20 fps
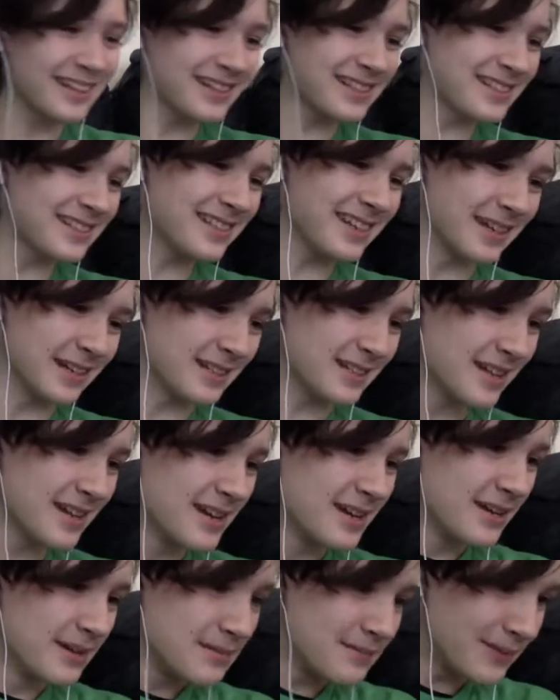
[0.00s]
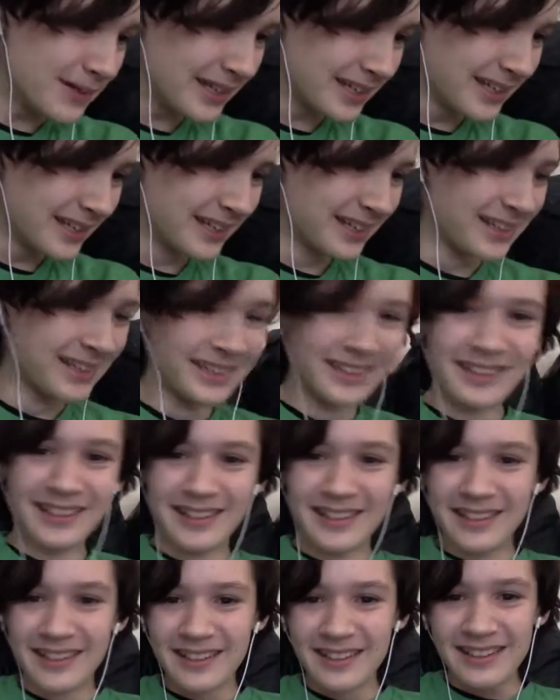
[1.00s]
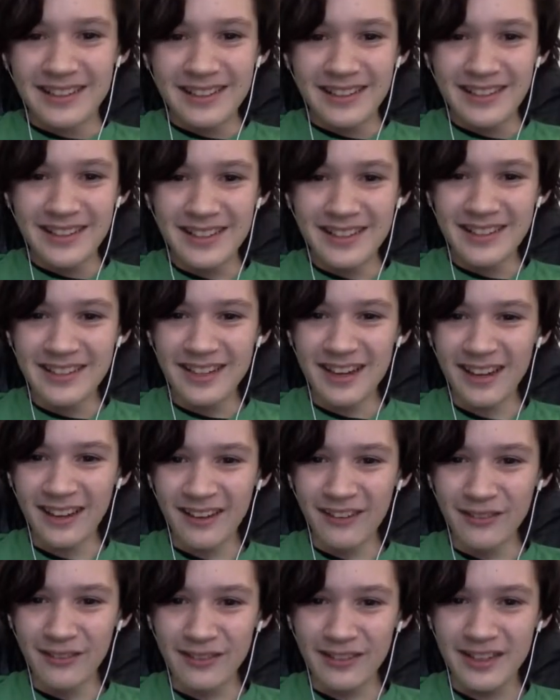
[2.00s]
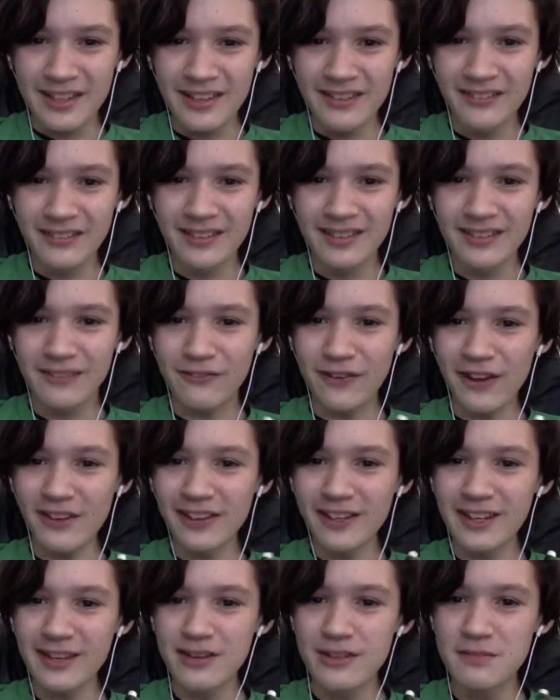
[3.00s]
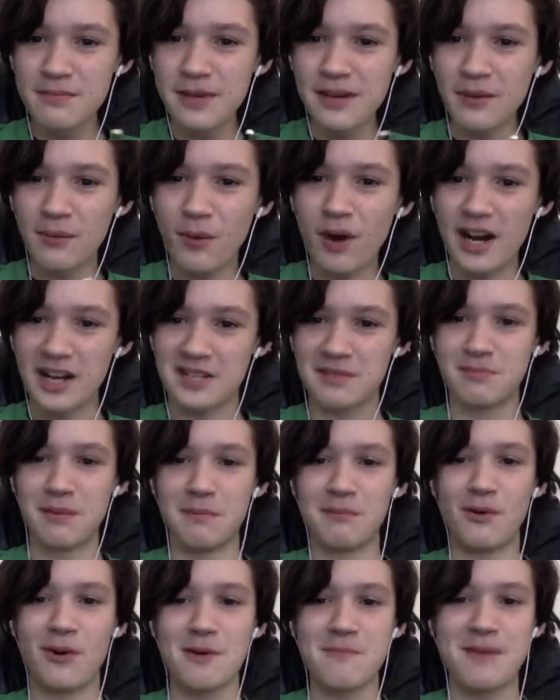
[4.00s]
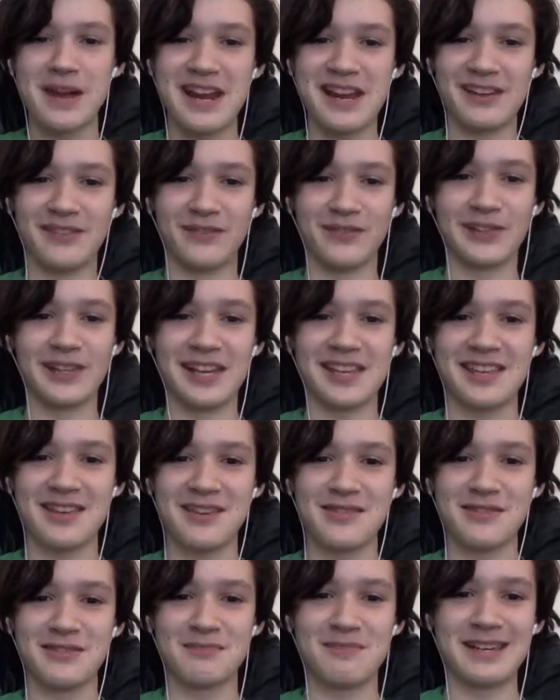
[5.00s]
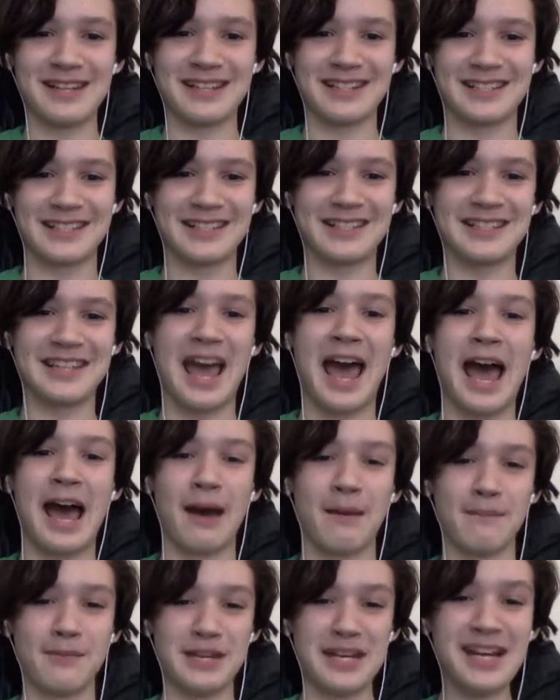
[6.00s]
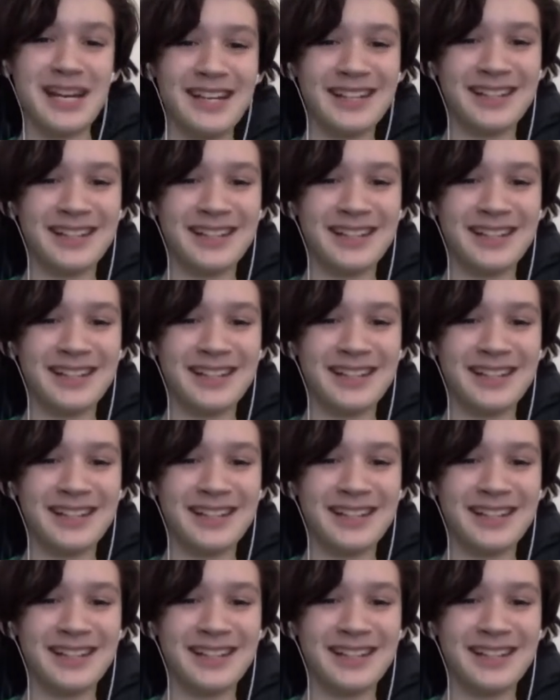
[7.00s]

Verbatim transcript: That's six. But he got he felt like he was being watched, but more painful like he was being stabbed.